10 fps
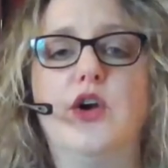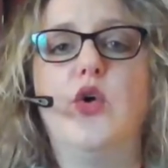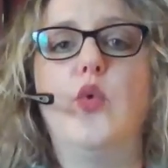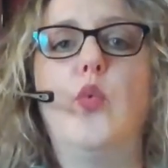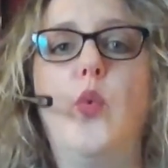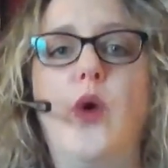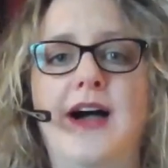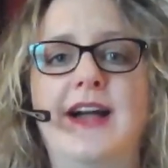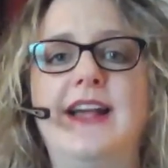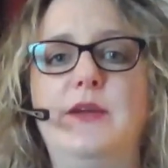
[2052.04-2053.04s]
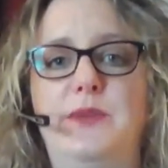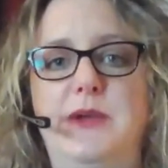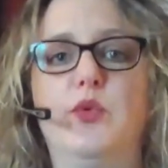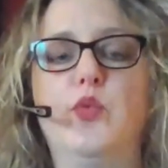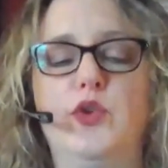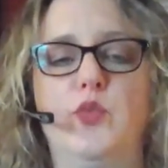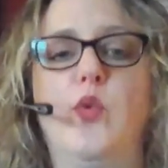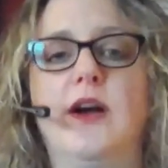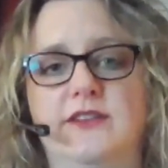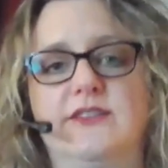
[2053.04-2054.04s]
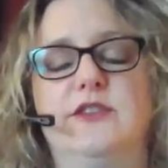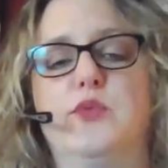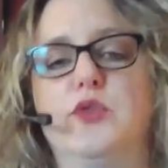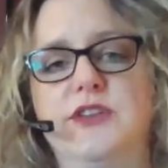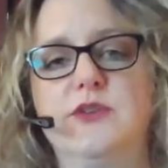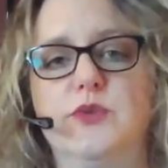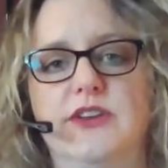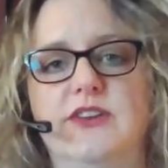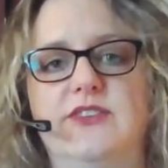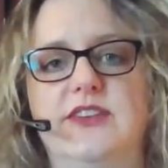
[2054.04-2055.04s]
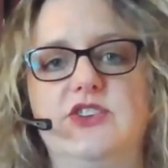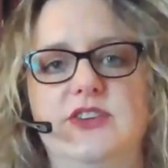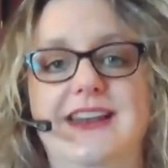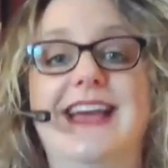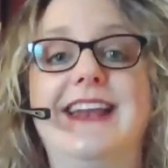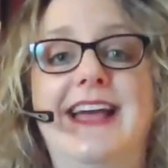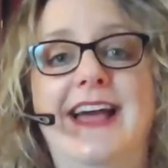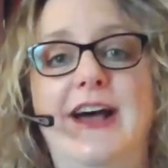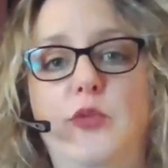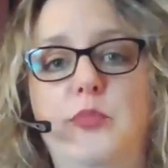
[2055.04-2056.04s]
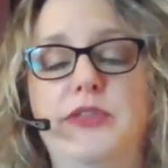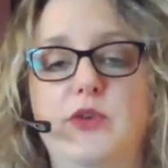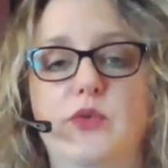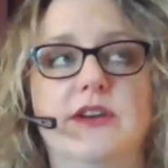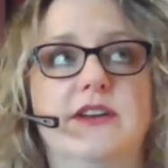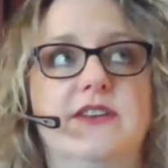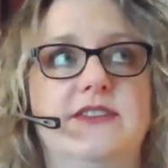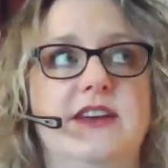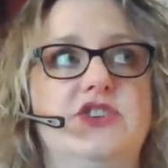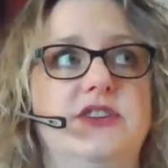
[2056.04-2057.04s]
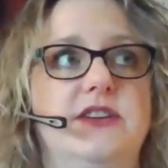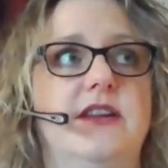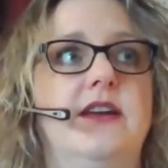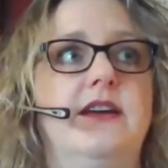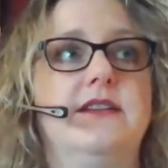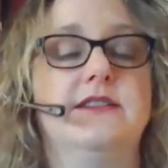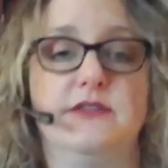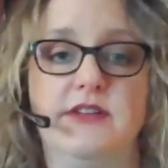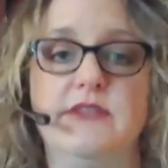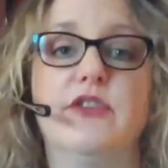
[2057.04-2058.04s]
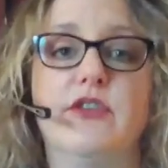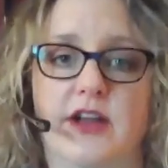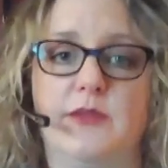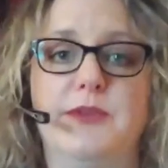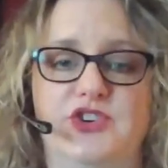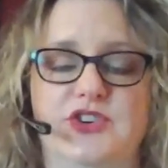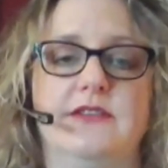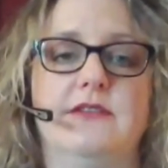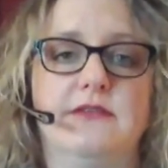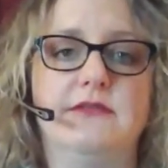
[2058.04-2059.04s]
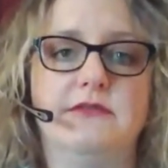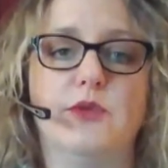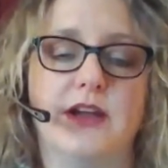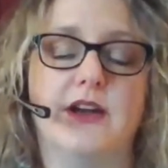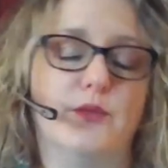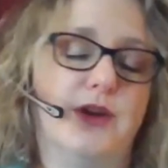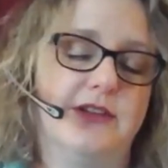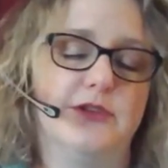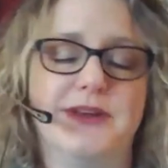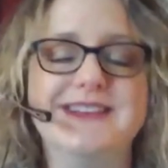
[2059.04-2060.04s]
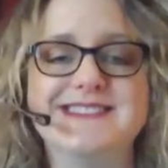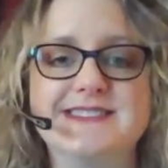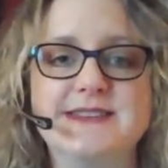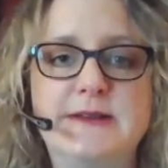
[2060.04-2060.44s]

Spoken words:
why people would want to support the organization and help the organization deliver on mission on a regular basis.